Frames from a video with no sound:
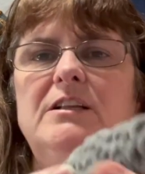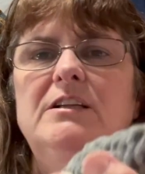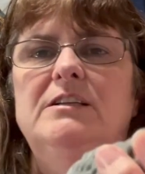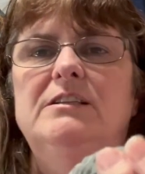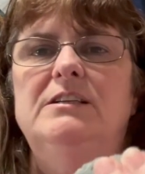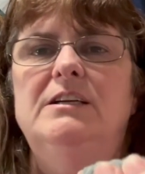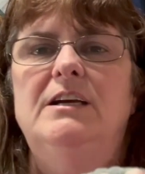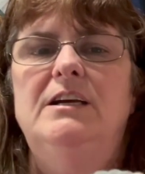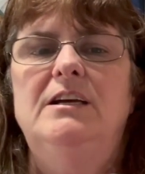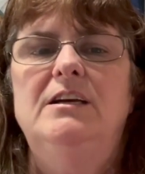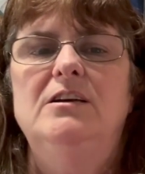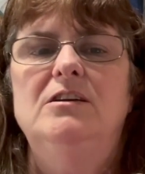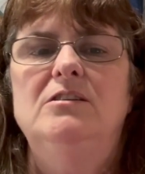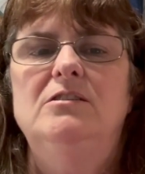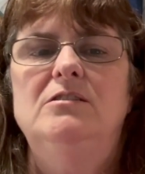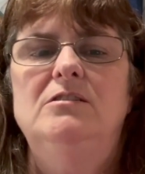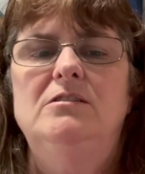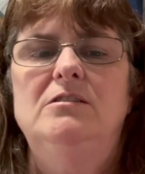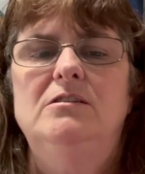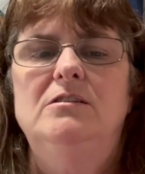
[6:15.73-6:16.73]
the
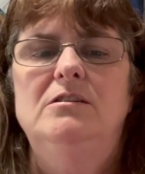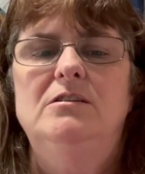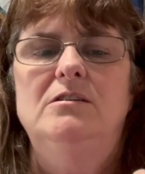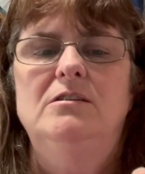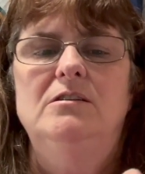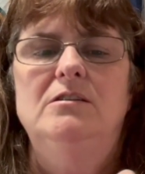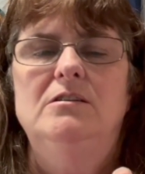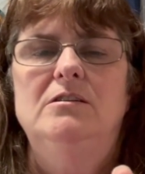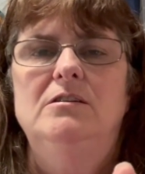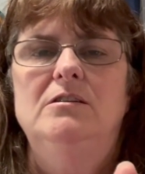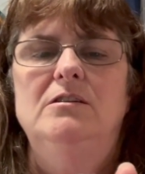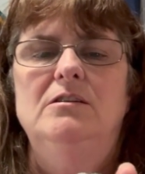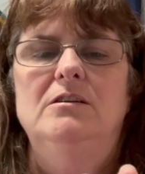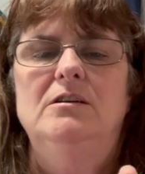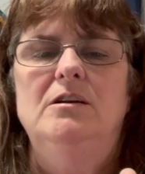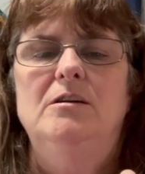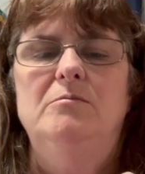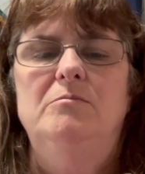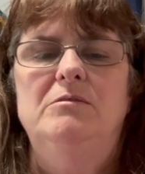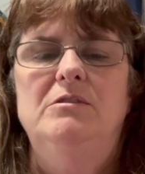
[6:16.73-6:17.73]
tail,
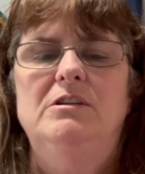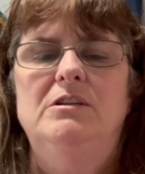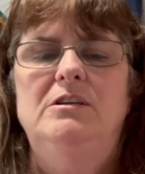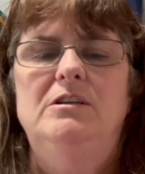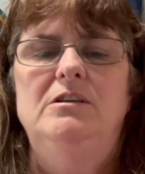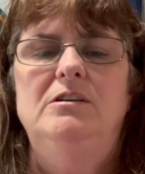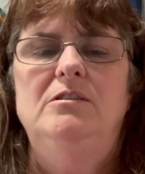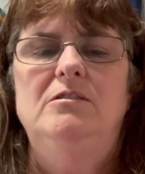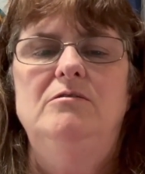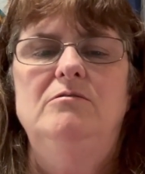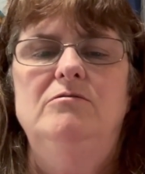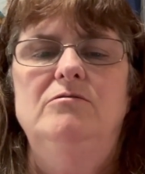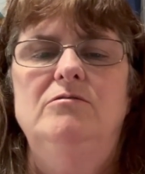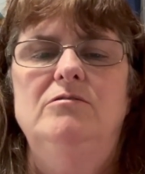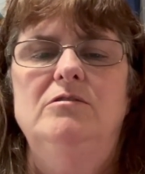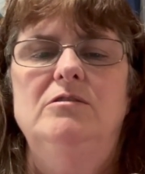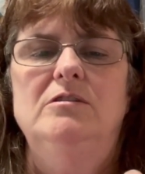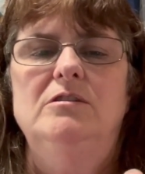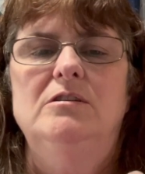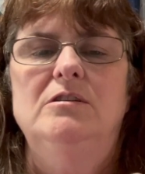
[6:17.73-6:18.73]
I believe,
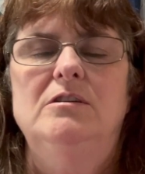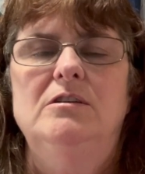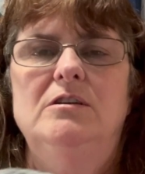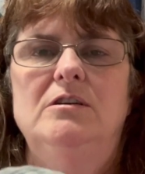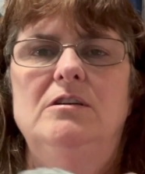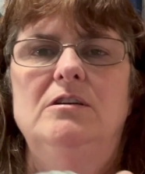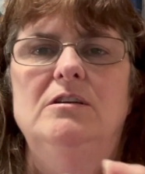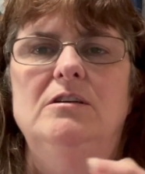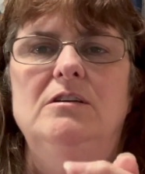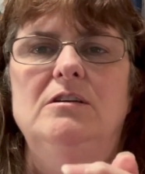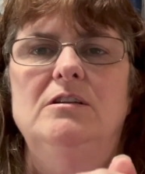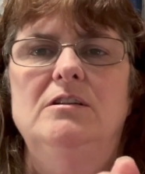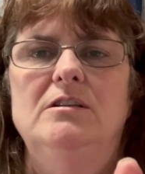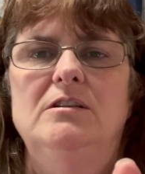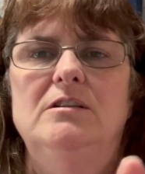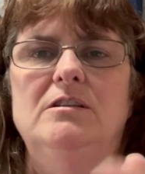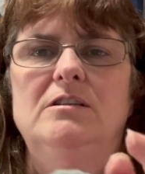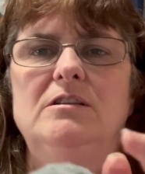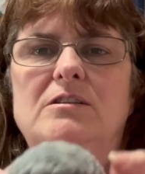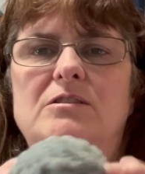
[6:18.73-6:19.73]

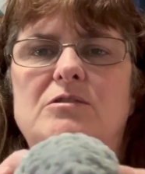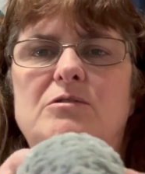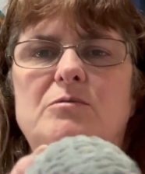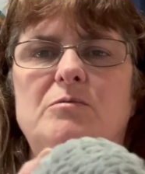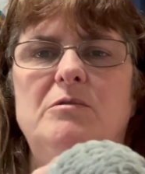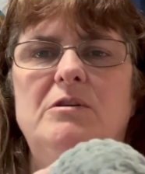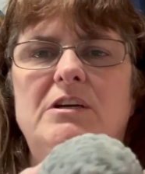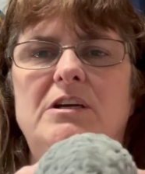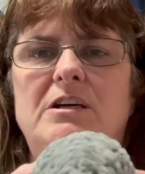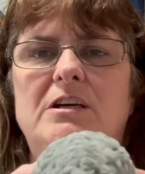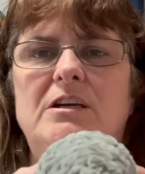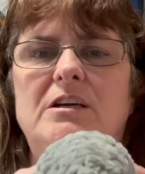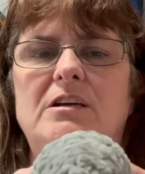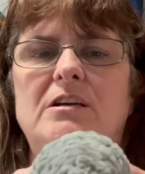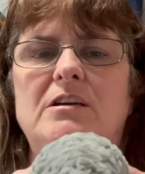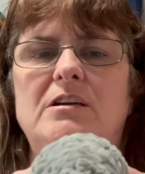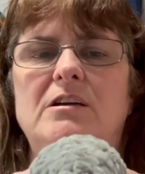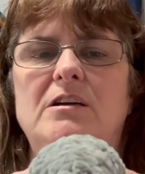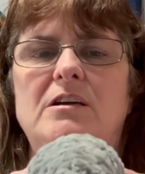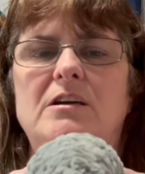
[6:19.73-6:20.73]
this way,
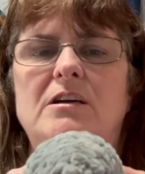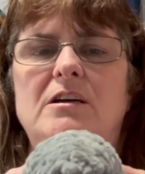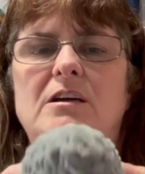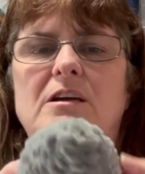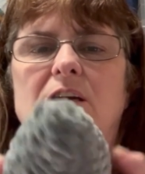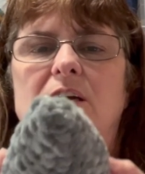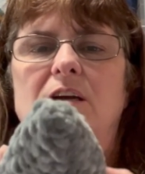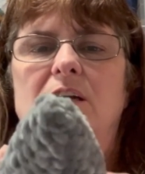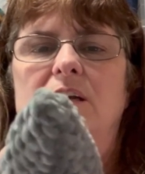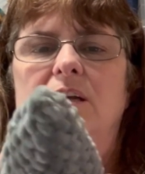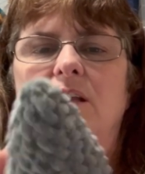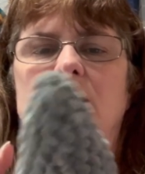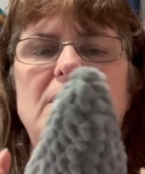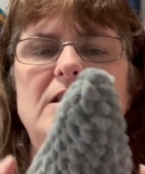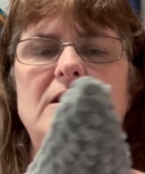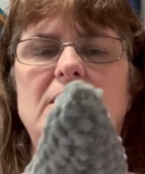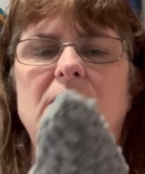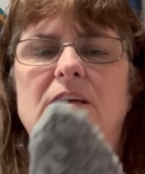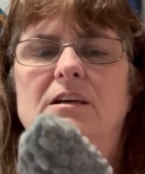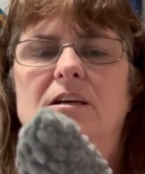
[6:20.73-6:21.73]
and
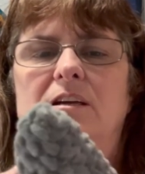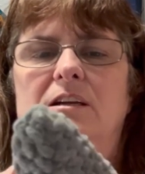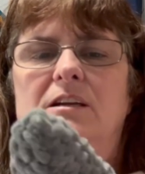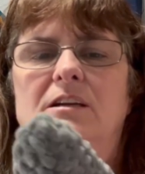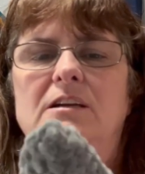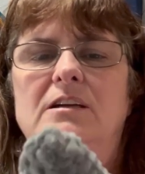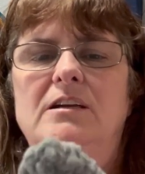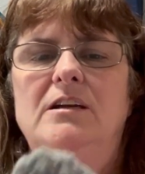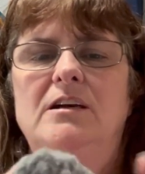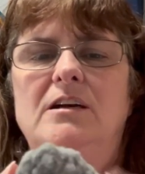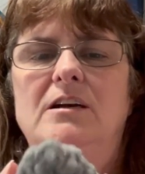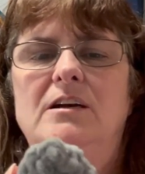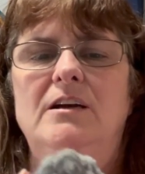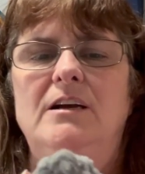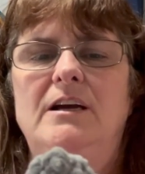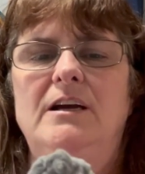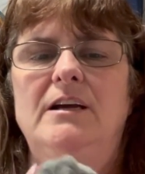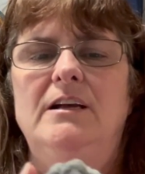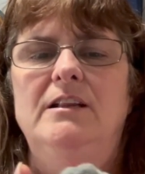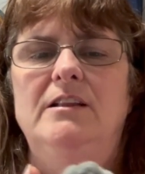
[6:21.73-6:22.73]
then I'll
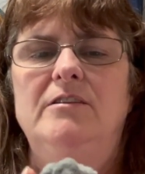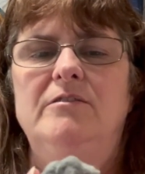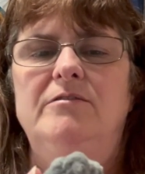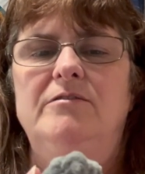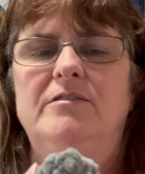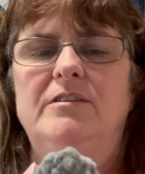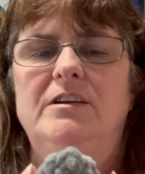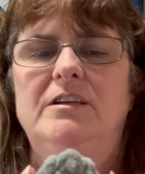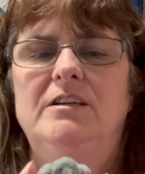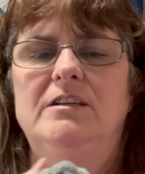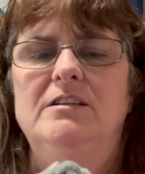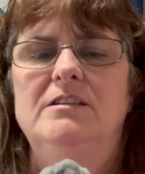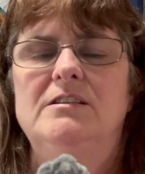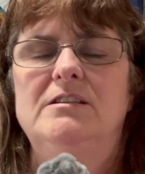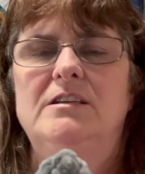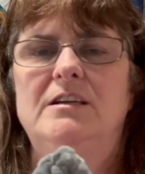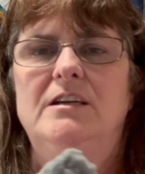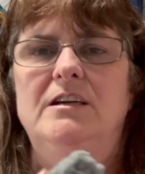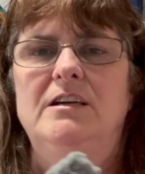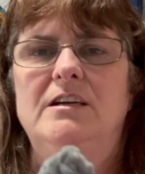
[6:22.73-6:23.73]
add the
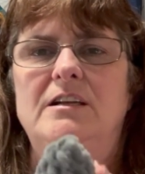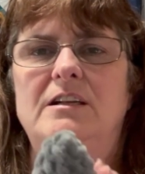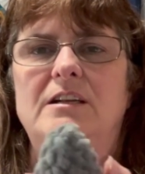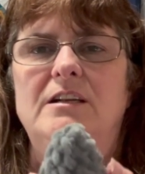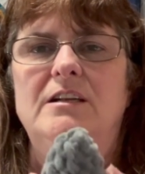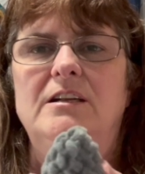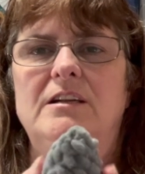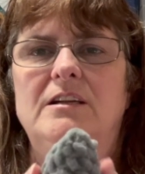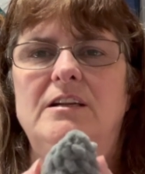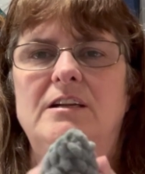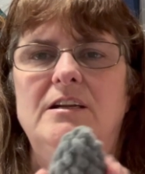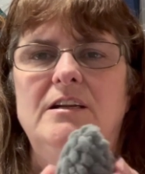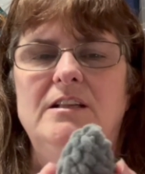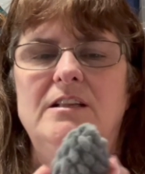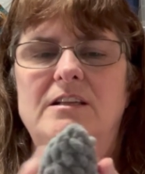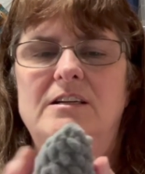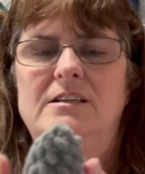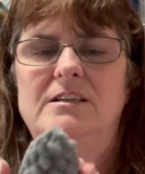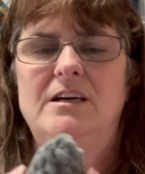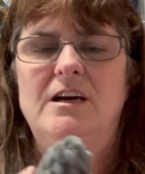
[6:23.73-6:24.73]
fins and
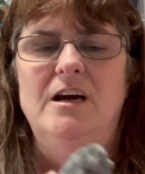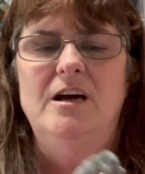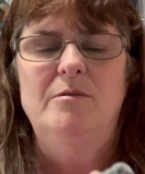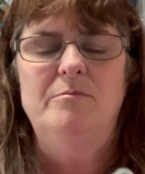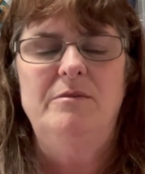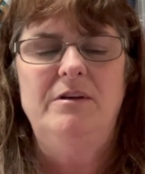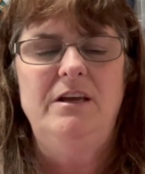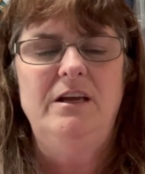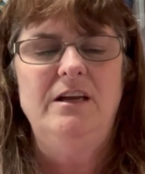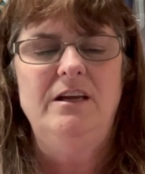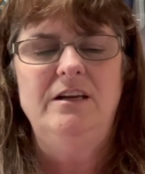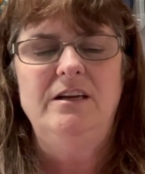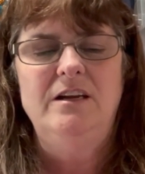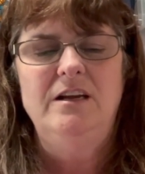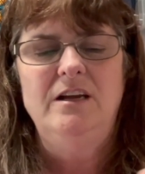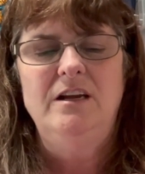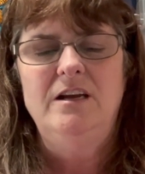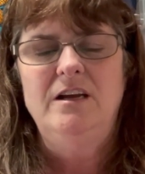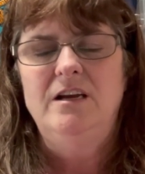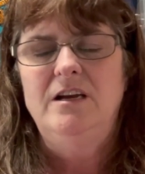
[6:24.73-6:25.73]
the top. And
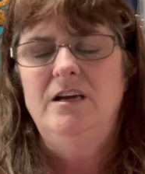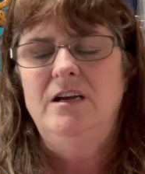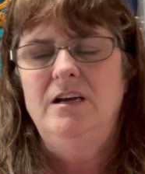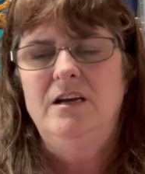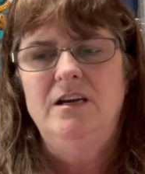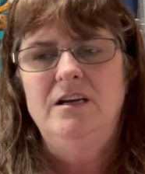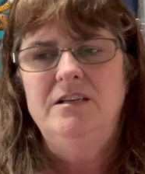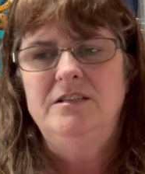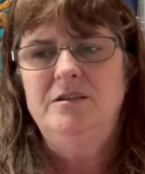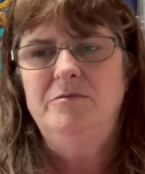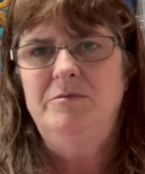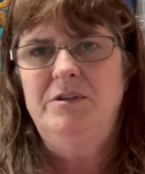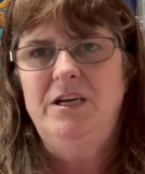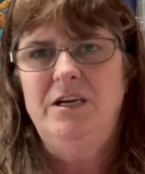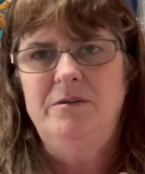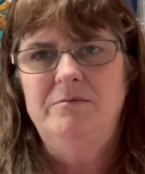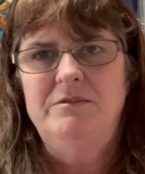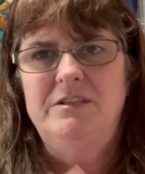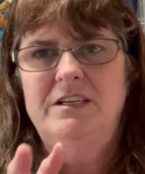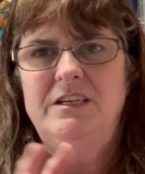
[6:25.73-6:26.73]

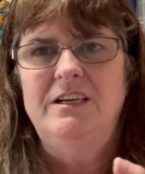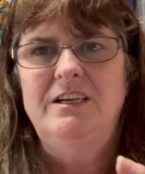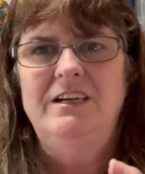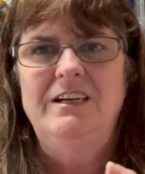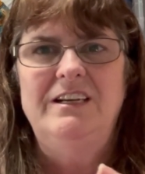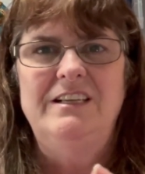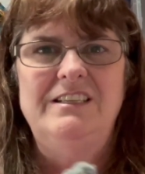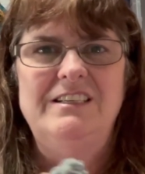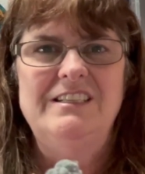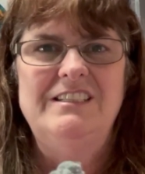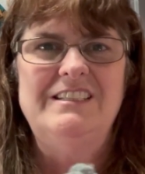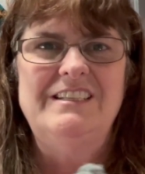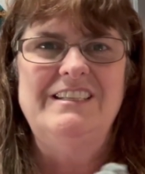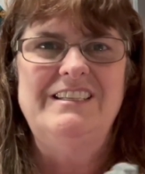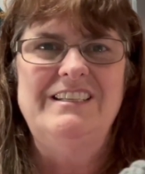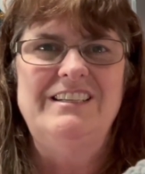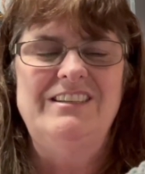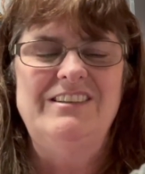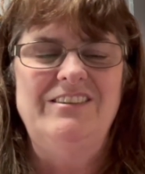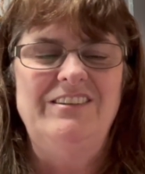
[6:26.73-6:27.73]
sometimes it just
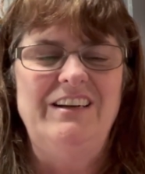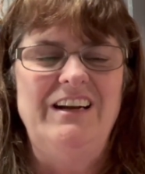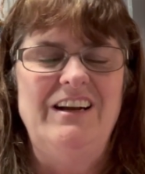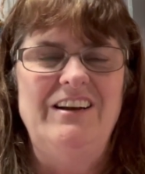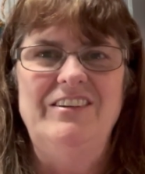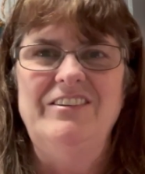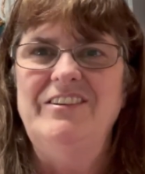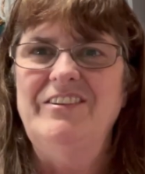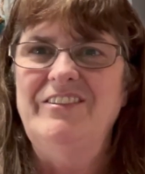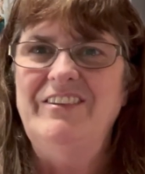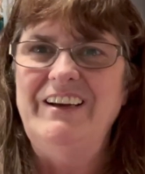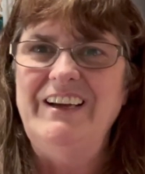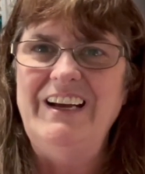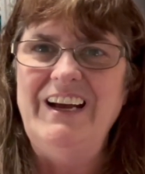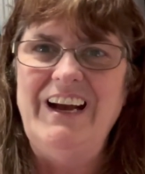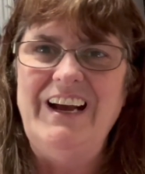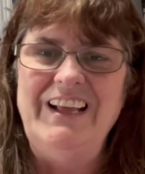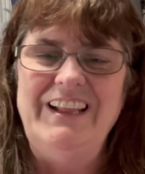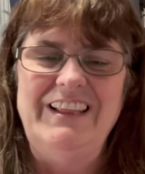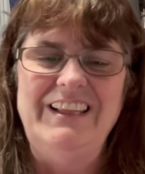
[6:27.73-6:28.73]
doesn't turn out the way
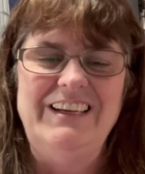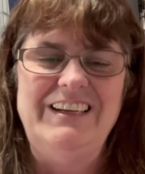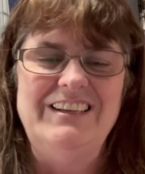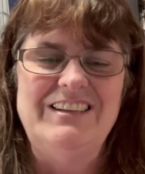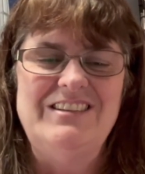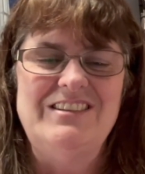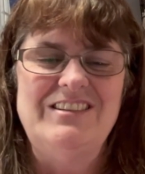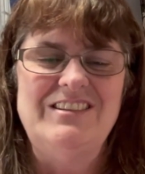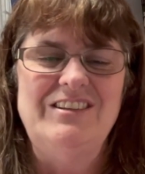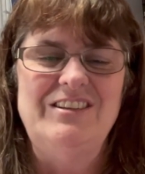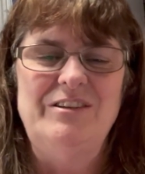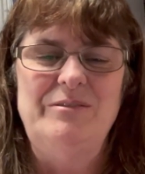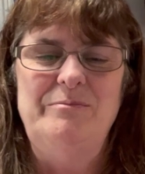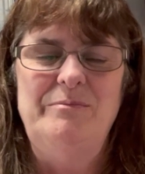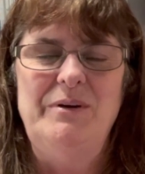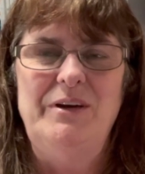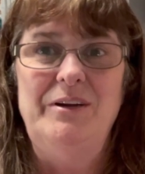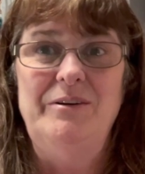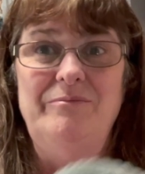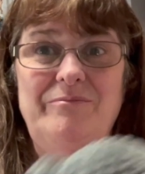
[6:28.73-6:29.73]
I think it should,
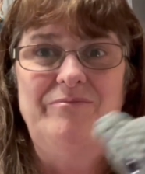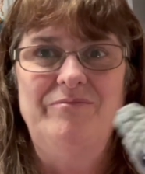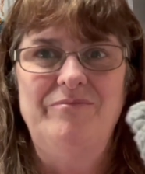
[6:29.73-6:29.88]
but